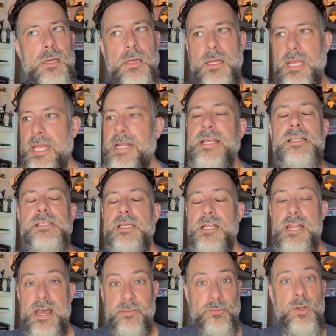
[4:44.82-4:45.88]
it is
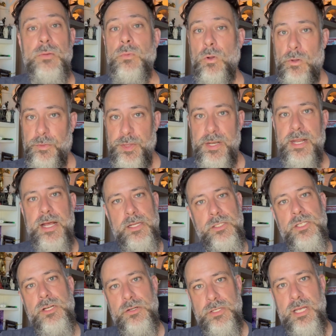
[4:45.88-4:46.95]
inevitable the
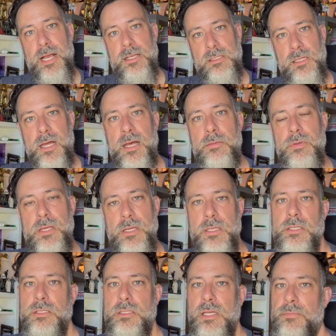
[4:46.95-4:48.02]
next year's Haslab
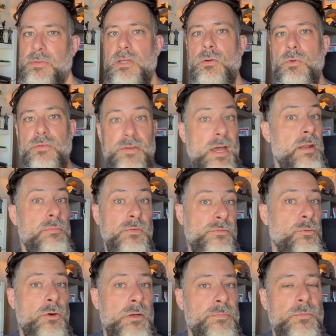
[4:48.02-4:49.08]
is something we've had
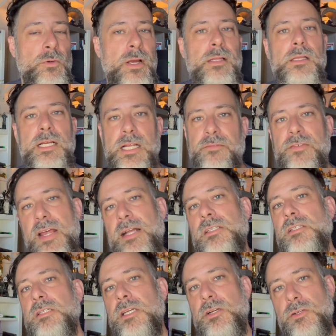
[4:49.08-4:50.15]
before, right? Like, if
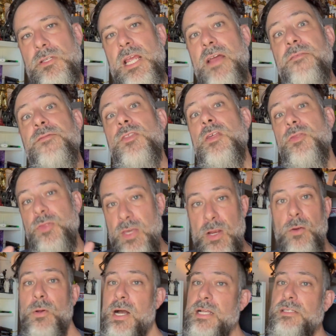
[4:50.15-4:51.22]
the
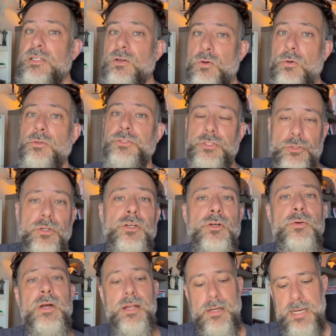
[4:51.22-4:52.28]
theorizing holds
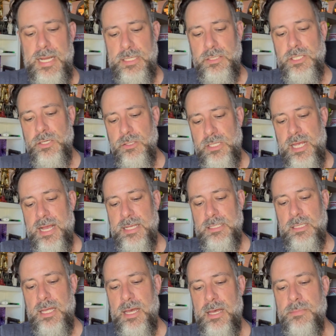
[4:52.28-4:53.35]
true and next year's
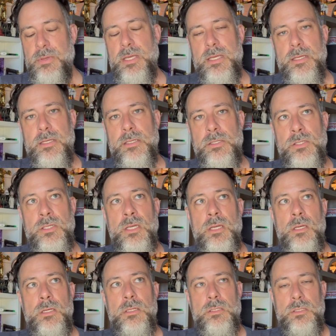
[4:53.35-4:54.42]
Haslab is
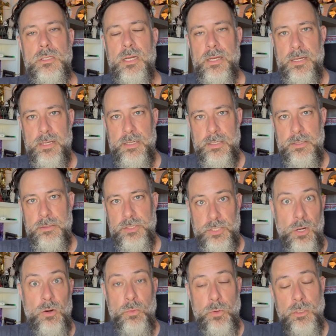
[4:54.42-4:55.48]

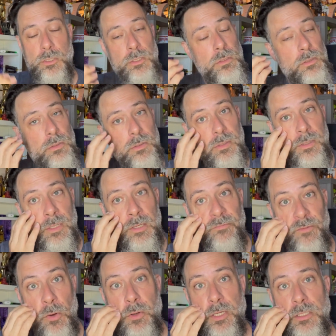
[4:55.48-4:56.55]
Star Wars
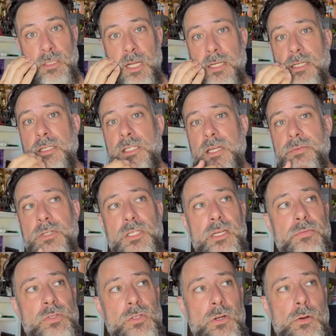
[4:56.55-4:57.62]
focused,
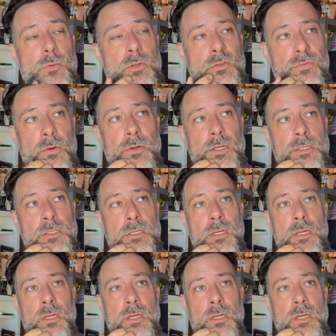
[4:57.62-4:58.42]
1977 Star Wars focused,